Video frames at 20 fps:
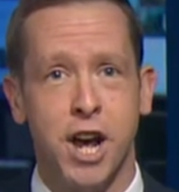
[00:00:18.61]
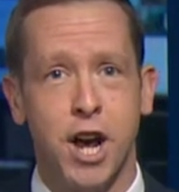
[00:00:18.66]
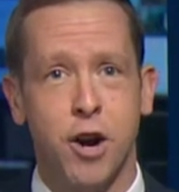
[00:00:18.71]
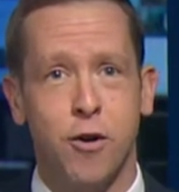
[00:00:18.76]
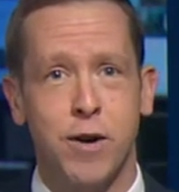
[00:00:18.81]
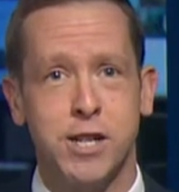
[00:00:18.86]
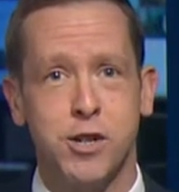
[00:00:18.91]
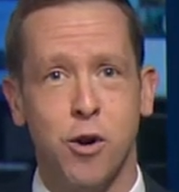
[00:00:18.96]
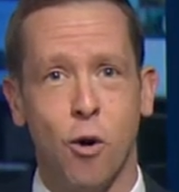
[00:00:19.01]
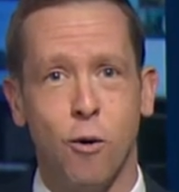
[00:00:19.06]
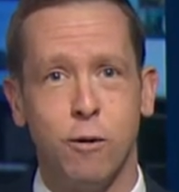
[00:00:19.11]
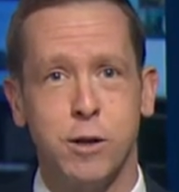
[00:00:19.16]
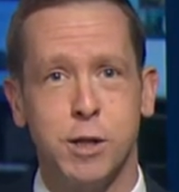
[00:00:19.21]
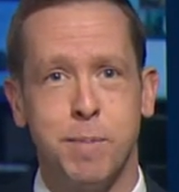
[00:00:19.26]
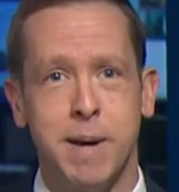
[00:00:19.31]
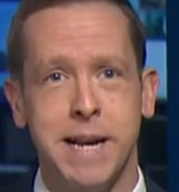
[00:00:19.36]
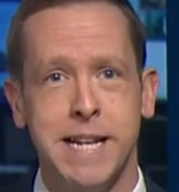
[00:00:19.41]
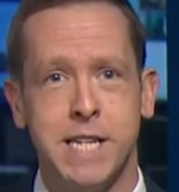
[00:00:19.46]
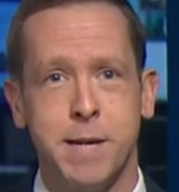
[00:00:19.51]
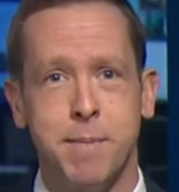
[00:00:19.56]
Chris Hall's
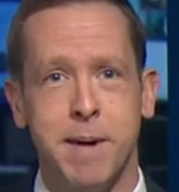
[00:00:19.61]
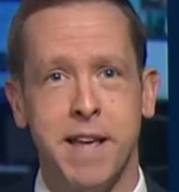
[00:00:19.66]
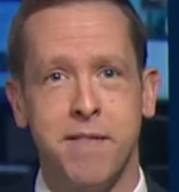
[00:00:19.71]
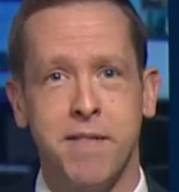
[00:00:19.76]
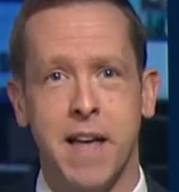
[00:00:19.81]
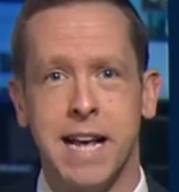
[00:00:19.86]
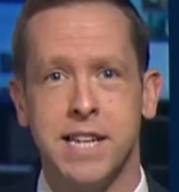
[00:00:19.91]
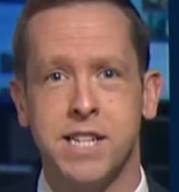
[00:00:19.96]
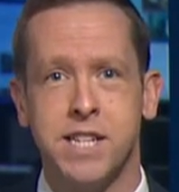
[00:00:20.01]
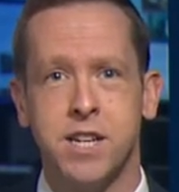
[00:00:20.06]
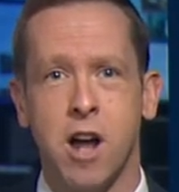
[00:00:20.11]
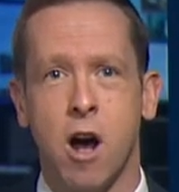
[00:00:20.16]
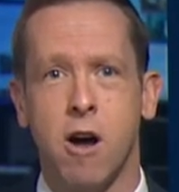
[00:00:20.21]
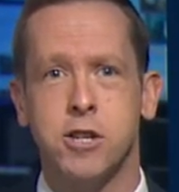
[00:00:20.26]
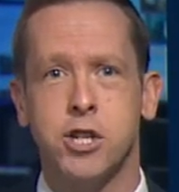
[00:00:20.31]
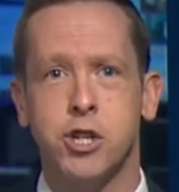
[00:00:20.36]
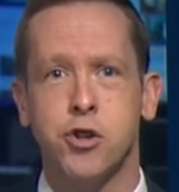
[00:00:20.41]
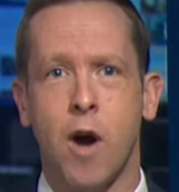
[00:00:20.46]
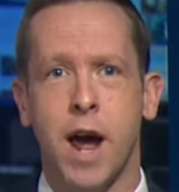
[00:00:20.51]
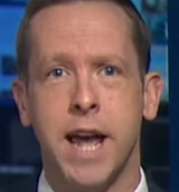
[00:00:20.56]
been to meet their star
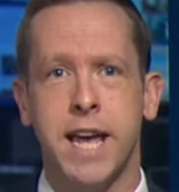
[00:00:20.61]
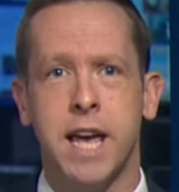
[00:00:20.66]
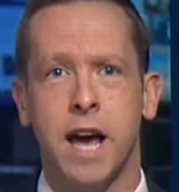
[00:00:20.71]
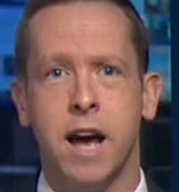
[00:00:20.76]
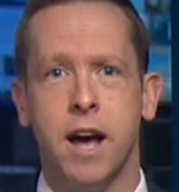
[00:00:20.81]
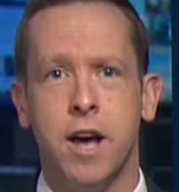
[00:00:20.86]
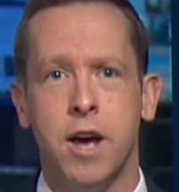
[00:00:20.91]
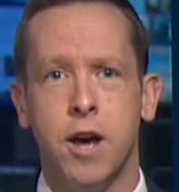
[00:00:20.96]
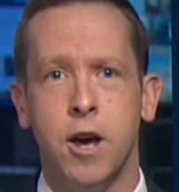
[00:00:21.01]
striker,